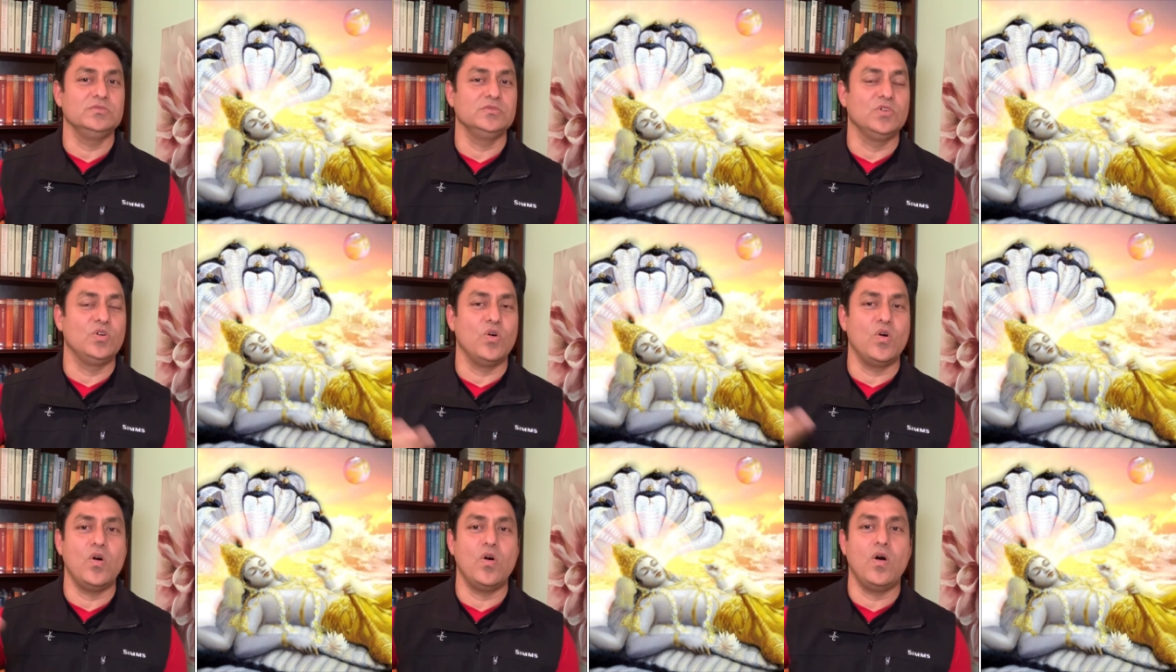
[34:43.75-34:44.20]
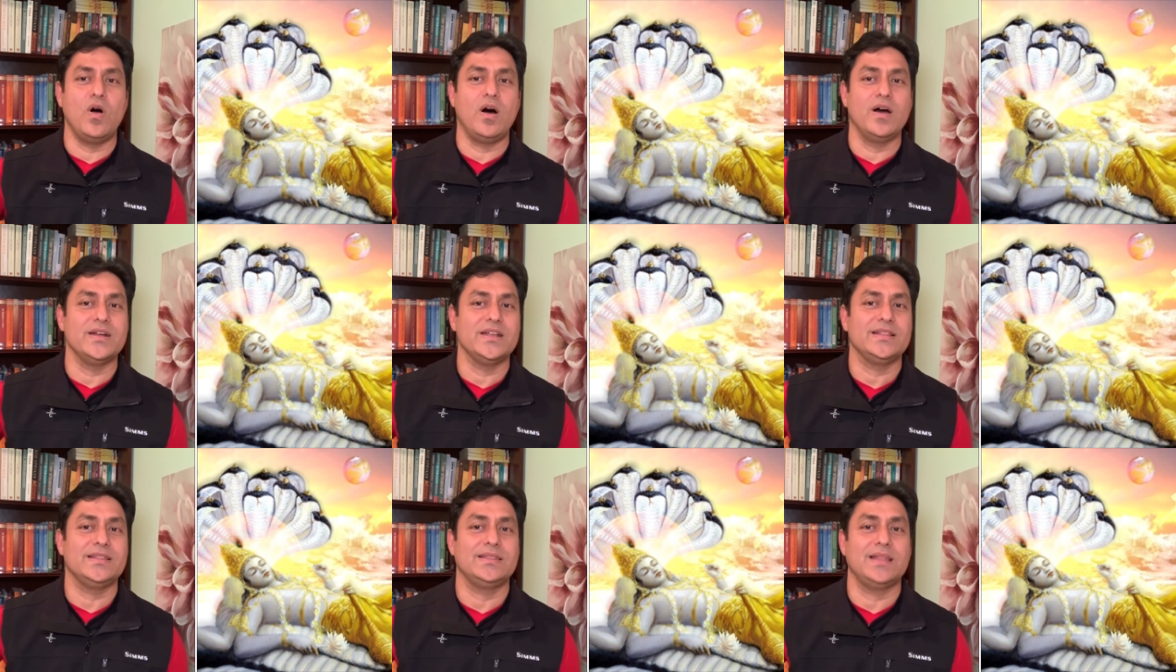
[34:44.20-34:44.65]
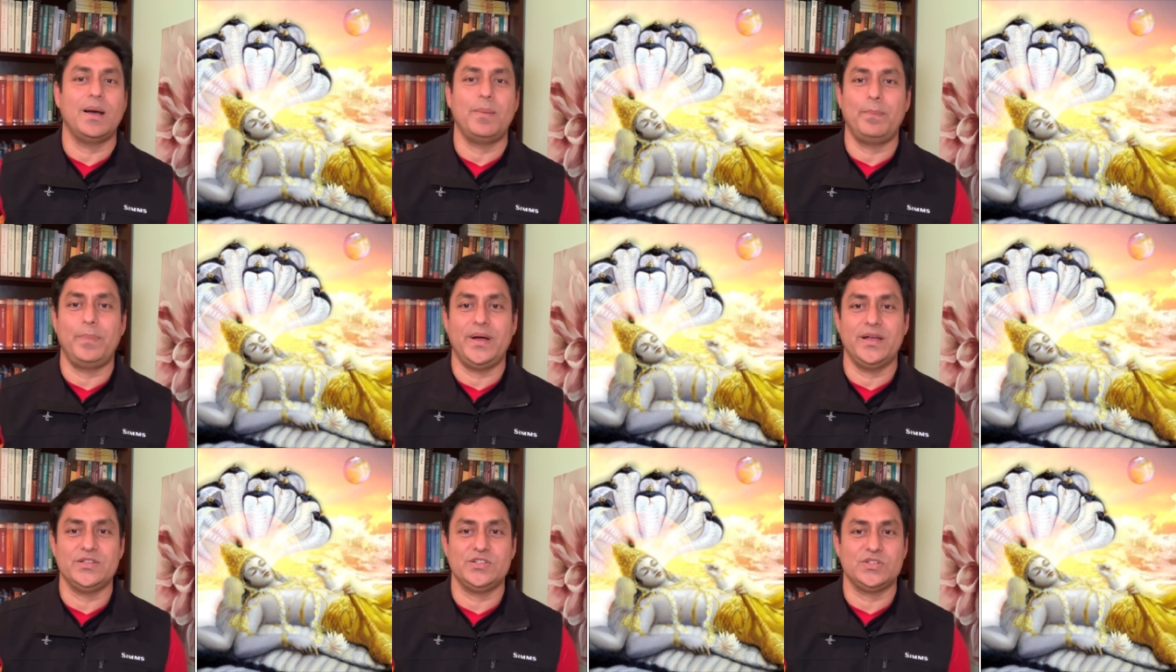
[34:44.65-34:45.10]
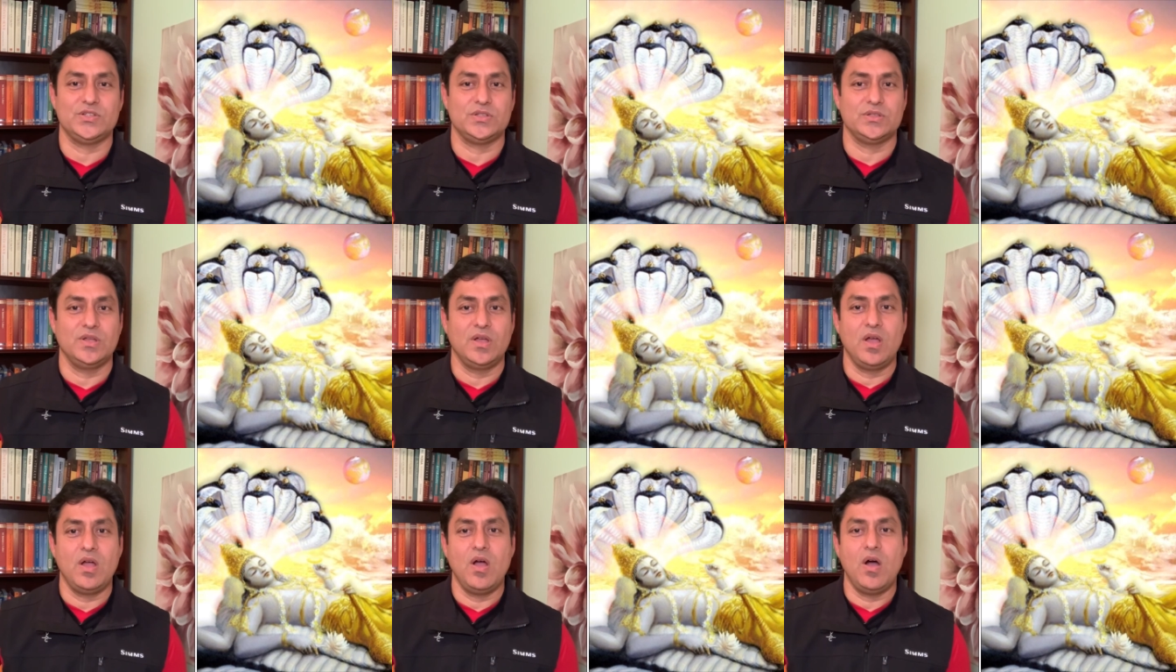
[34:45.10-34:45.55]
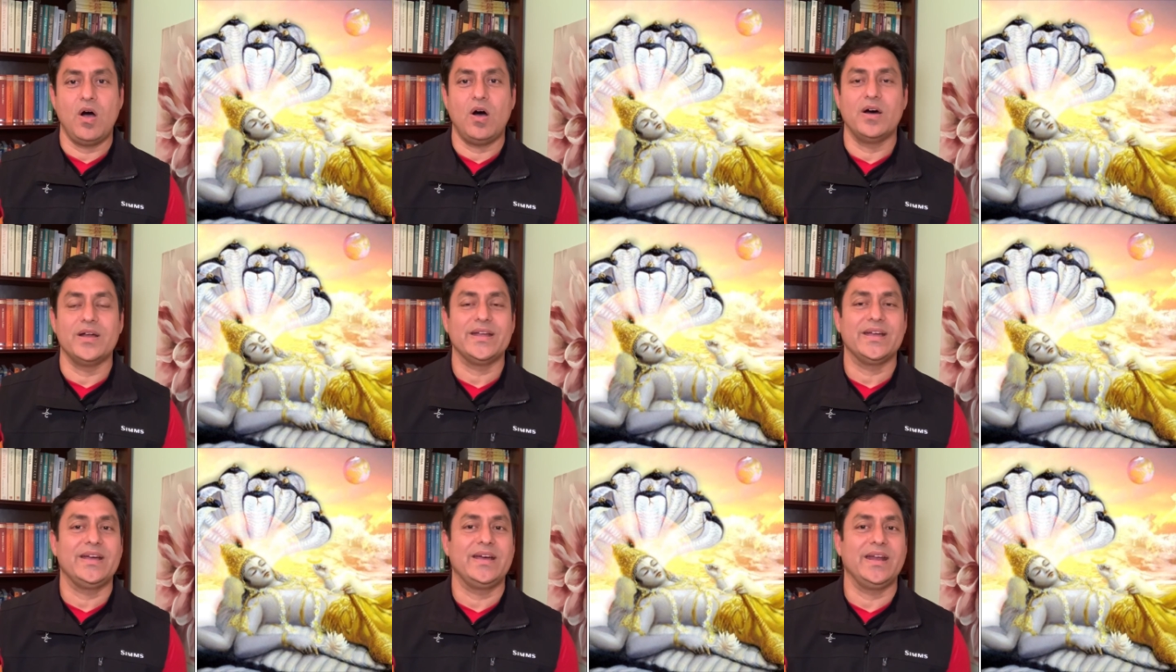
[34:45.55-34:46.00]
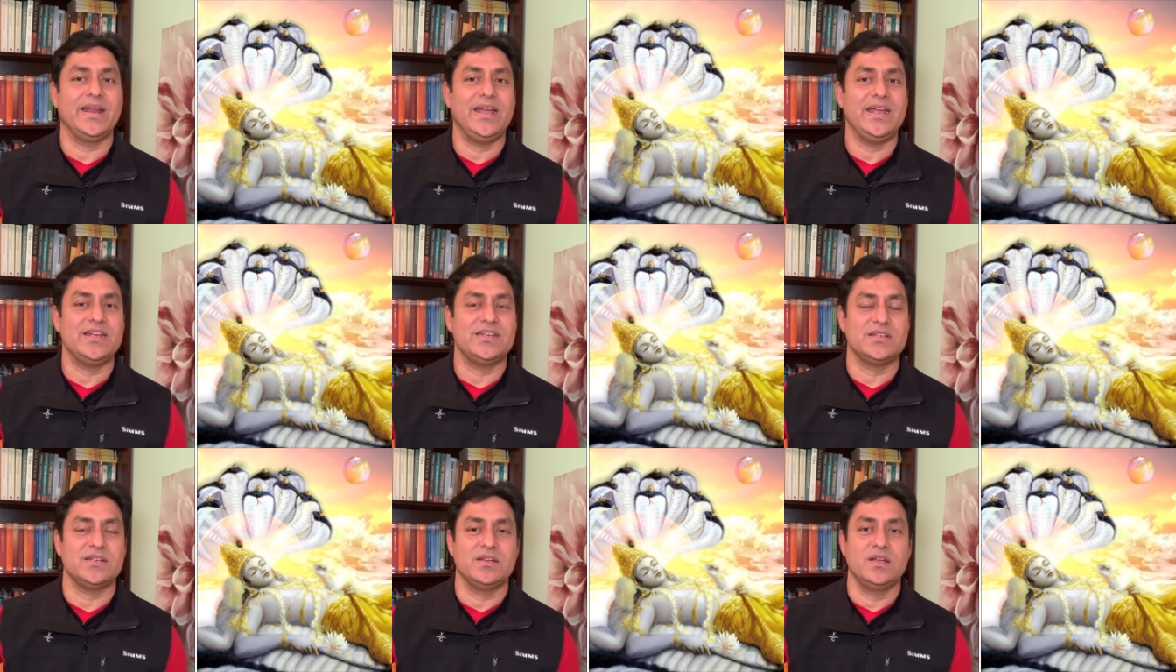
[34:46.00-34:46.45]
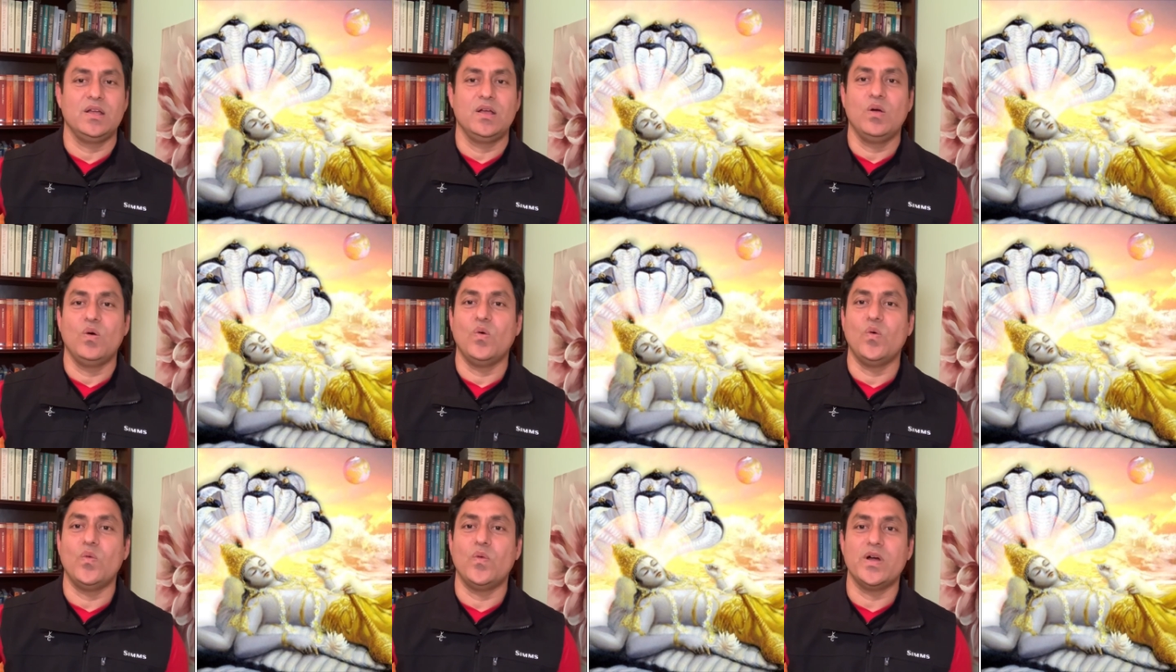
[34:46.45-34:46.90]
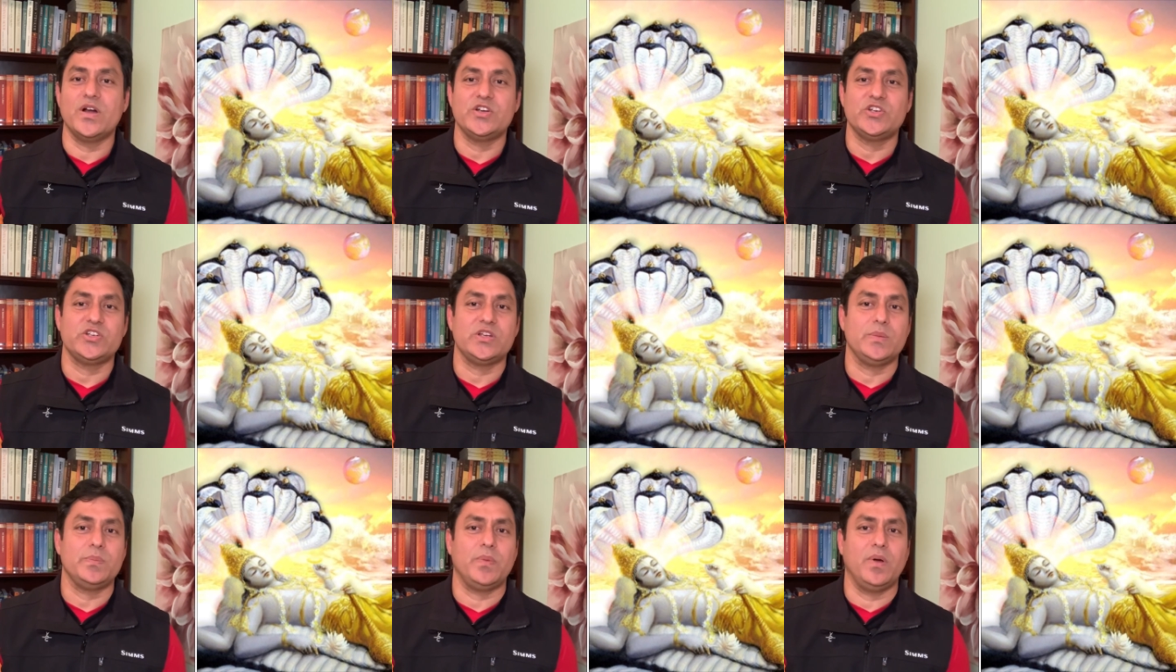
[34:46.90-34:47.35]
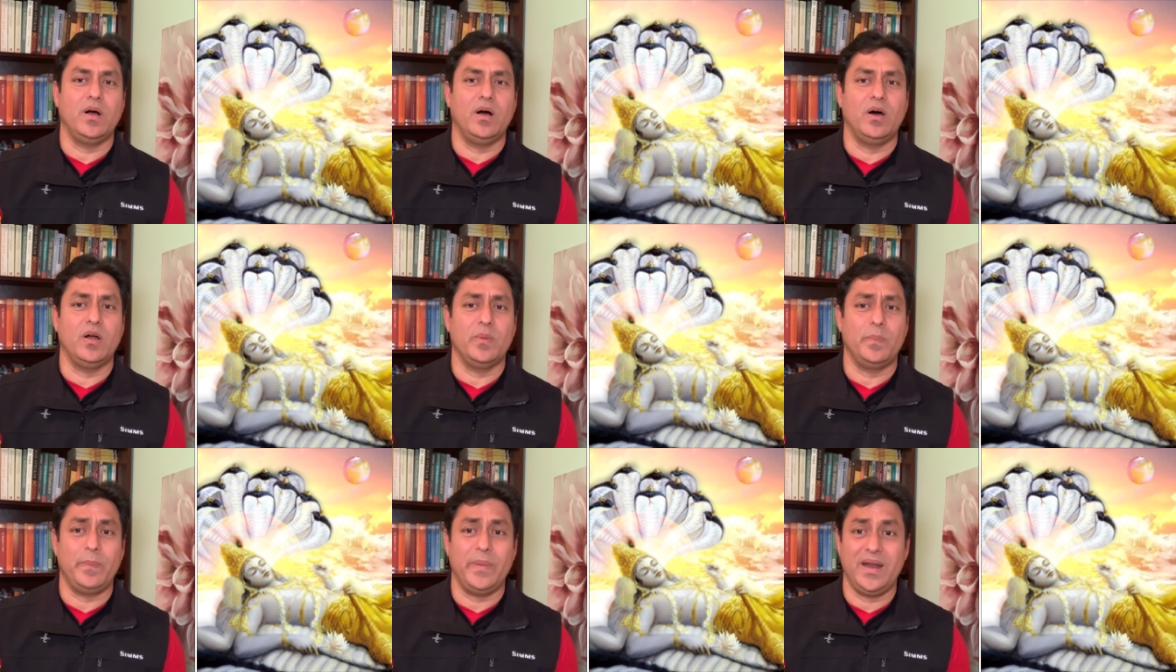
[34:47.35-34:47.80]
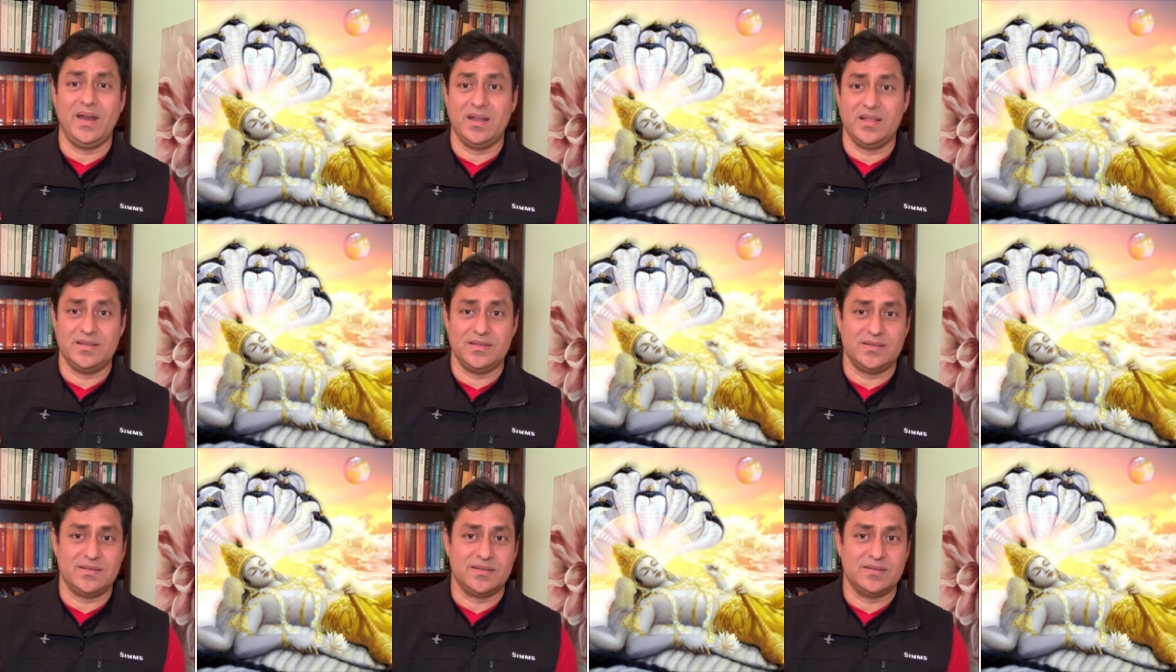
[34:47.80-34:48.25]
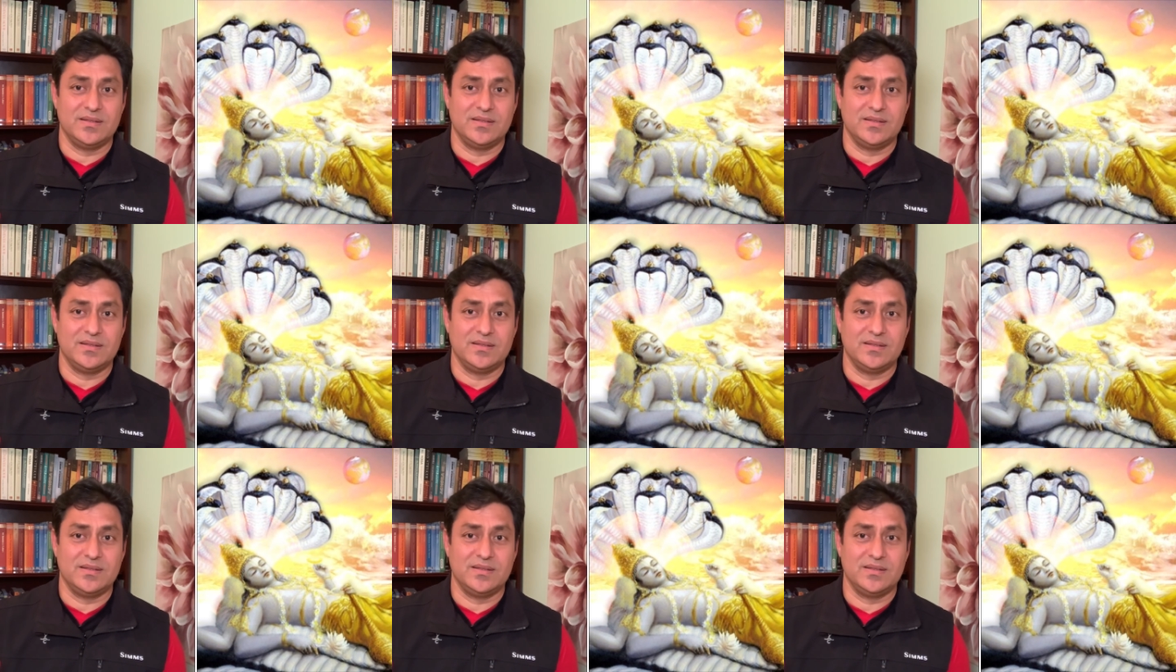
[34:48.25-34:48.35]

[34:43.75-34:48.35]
go on a tapas or a great worship or penance